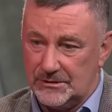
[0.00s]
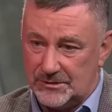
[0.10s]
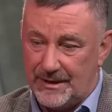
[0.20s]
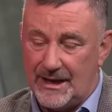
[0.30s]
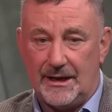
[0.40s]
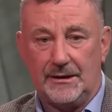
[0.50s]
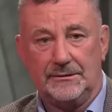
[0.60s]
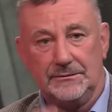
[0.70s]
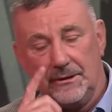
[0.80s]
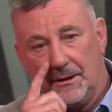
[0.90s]
to Spain
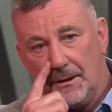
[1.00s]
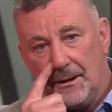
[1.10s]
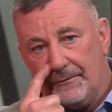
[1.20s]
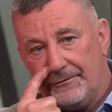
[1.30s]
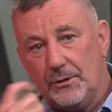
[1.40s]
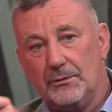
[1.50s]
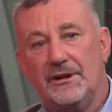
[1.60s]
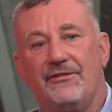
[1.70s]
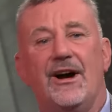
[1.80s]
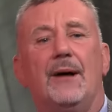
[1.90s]
and for you and
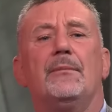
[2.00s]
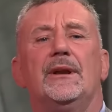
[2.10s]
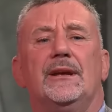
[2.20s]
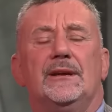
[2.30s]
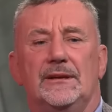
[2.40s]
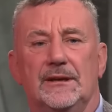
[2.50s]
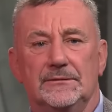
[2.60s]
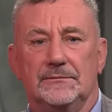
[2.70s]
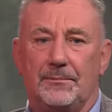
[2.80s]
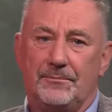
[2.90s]
your family
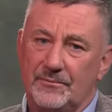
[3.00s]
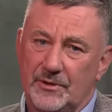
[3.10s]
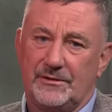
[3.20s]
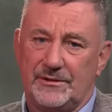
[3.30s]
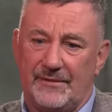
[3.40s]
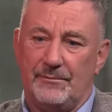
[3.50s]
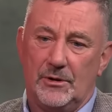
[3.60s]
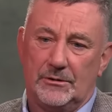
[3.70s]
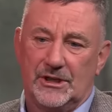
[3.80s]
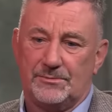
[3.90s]
and give me
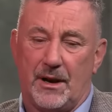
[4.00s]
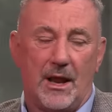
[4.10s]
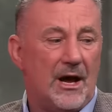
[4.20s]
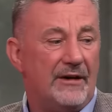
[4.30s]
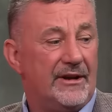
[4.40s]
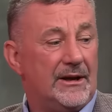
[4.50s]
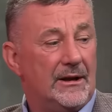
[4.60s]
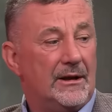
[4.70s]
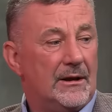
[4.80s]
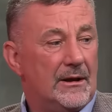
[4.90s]
all this palaver.
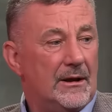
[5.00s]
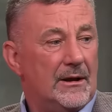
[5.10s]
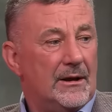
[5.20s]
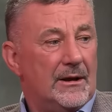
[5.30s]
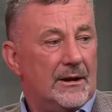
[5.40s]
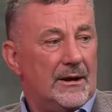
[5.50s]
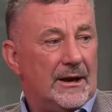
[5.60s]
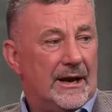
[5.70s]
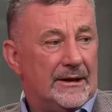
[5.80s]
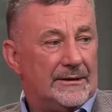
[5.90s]

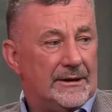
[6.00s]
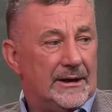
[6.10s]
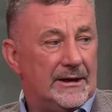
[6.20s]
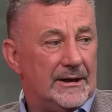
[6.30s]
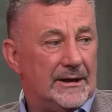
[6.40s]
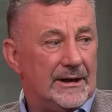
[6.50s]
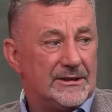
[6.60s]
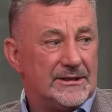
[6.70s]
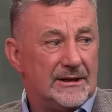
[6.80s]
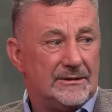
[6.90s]
And I
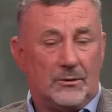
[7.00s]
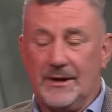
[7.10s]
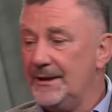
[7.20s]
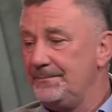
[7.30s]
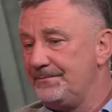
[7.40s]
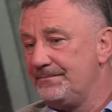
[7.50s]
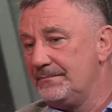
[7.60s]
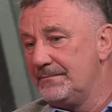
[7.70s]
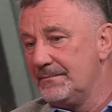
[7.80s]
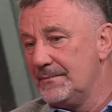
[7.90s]
said, okay,
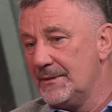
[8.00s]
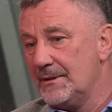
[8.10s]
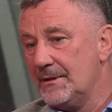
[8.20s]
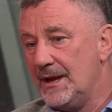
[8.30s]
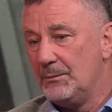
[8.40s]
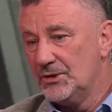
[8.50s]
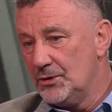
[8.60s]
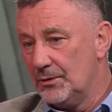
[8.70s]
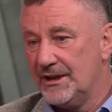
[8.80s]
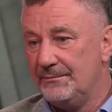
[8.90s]
how much are
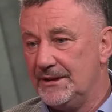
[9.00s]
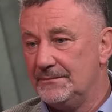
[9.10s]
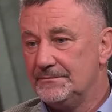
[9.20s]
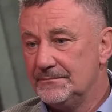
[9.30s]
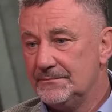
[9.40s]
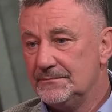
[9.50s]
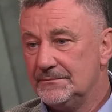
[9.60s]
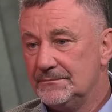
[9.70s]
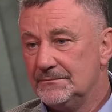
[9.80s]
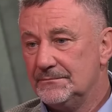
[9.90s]
you going to give me?
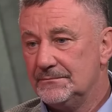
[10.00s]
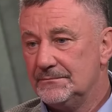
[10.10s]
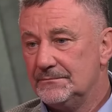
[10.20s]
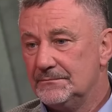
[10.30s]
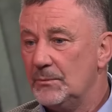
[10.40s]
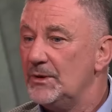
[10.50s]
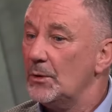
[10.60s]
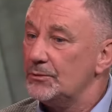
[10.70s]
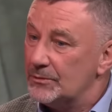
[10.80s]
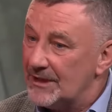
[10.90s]
We
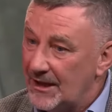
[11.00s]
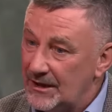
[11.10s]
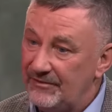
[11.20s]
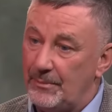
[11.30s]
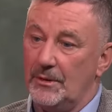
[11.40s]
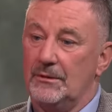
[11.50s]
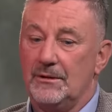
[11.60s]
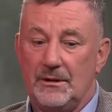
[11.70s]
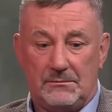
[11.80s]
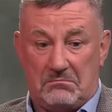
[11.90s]
don't do that at Liverpool.
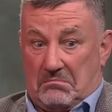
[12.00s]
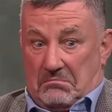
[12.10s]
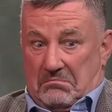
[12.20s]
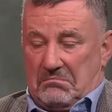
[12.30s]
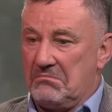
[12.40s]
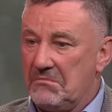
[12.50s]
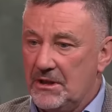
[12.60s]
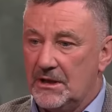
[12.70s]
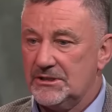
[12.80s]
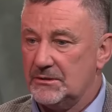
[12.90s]

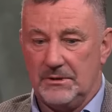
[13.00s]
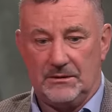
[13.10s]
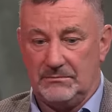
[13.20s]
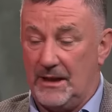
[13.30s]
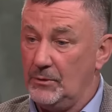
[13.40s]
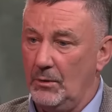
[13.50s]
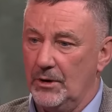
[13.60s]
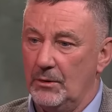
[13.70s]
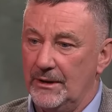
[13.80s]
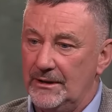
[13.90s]
I said, well, I'm
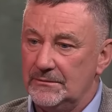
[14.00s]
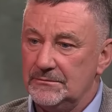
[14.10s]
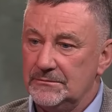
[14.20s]
going nowhere.